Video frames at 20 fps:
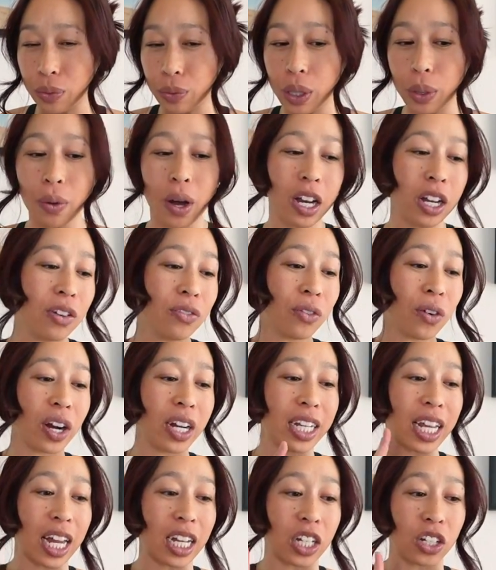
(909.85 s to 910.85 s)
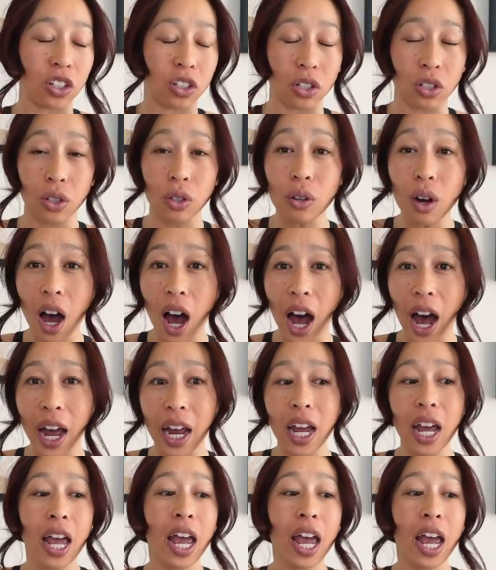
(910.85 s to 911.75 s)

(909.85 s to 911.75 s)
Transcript: We want to avoid getting too hot